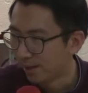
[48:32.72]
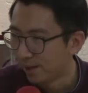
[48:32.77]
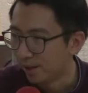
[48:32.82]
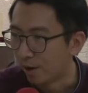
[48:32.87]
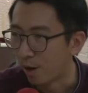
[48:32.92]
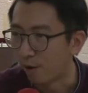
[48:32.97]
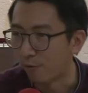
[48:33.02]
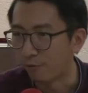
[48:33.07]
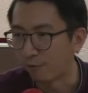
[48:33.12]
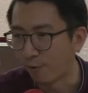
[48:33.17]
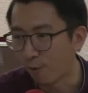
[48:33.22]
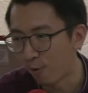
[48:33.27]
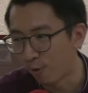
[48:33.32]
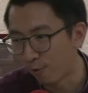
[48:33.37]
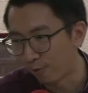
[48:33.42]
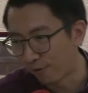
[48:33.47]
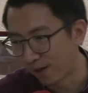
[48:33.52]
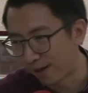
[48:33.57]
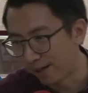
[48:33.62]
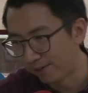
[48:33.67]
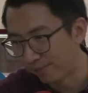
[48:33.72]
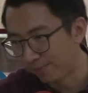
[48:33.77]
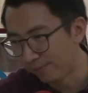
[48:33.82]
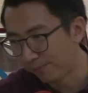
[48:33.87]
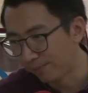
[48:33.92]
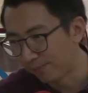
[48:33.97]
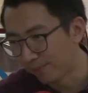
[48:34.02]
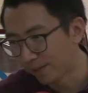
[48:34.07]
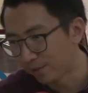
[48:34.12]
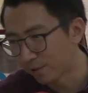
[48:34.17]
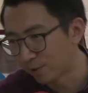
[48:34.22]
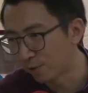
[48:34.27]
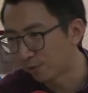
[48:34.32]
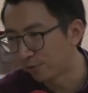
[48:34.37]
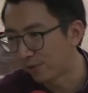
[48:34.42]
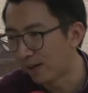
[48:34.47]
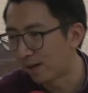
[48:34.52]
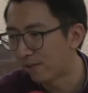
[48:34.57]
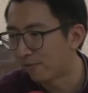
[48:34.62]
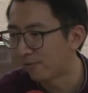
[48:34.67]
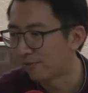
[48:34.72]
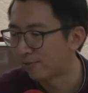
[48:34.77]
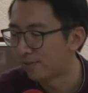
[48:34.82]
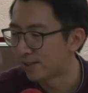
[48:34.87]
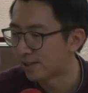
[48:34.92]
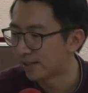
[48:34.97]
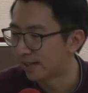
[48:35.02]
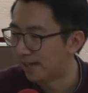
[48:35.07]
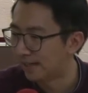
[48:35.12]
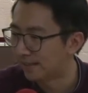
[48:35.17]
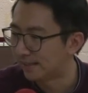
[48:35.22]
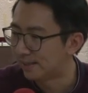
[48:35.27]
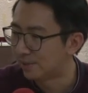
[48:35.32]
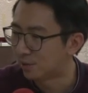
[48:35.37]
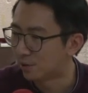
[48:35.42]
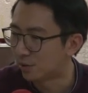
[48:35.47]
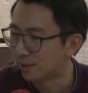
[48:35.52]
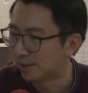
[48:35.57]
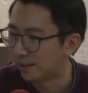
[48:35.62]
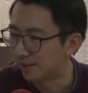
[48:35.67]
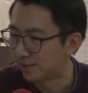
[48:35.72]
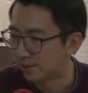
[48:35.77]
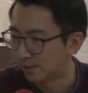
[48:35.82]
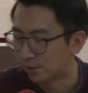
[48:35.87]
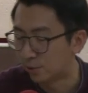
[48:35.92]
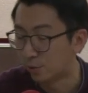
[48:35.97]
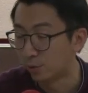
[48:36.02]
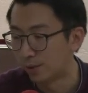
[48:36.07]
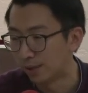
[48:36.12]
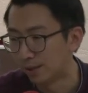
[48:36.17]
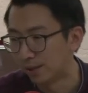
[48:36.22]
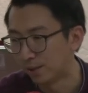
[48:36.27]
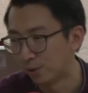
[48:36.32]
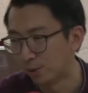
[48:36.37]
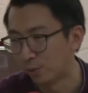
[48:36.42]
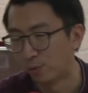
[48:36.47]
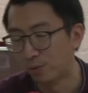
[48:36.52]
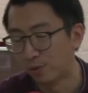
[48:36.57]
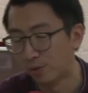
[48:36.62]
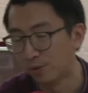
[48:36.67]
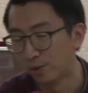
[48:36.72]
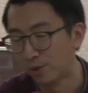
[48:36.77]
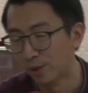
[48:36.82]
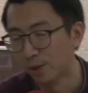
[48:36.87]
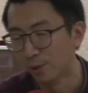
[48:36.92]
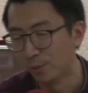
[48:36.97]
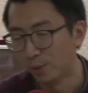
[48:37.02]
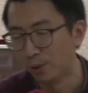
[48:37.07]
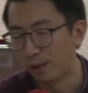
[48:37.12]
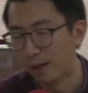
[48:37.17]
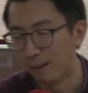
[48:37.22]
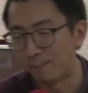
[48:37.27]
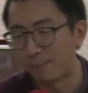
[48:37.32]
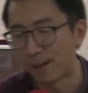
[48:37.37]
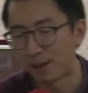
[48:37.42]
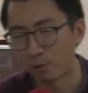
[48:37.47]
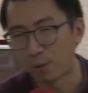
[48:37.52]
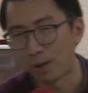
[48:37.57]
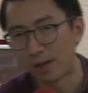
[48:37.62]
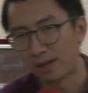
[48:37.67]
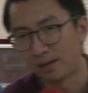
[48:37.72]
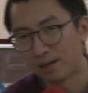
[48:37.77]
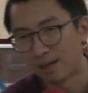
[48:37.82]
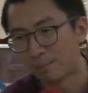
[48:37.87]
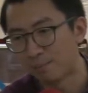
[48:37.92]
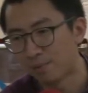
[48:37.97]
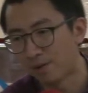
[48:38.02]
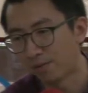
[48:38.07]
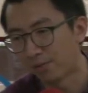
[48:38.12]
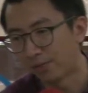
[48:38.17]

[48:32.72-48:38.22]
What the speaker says: of 4 or 5. Now, so far, verse 18 to 32, we unpack quite a number of